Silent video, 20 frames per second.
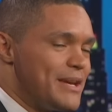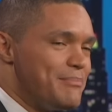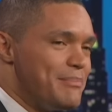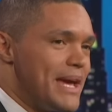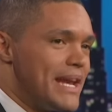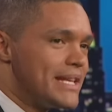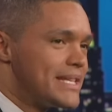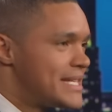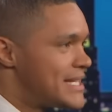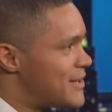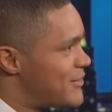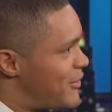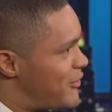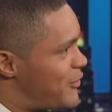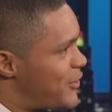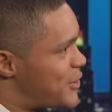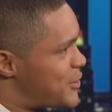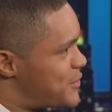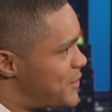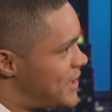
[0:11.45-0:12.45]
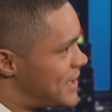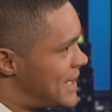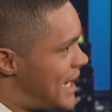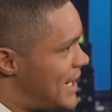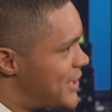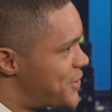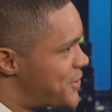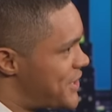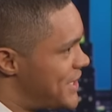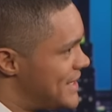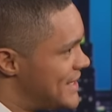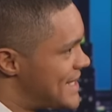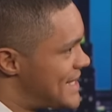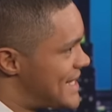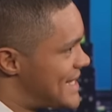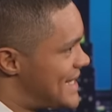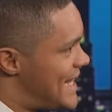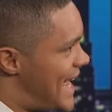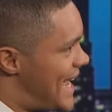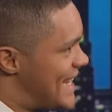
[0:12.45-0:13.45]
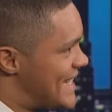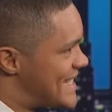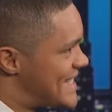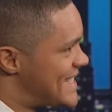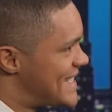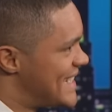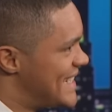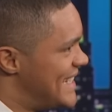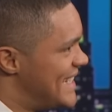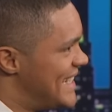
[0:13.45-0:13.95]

amenities of a first world country. This is nice.